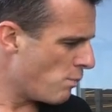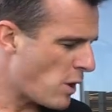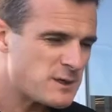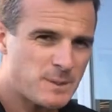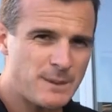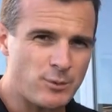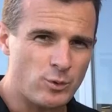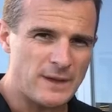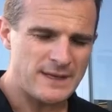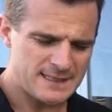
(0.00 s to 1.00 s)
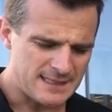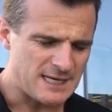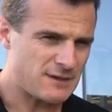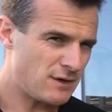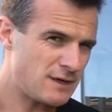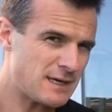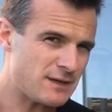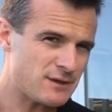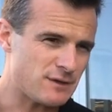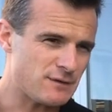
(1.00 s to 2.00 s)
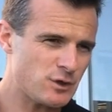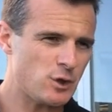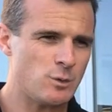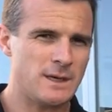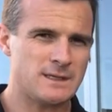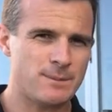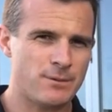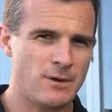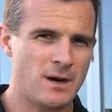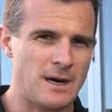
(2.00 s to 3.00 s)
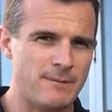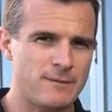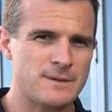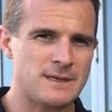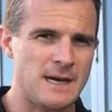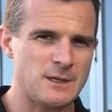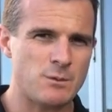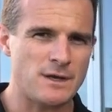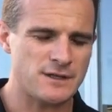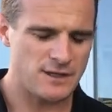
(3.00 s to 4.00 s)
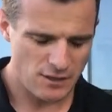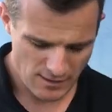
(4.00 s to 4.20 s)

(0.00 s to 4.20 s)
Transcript: most people at this stage, they've only done sort of two weeks of the program from stage one, so they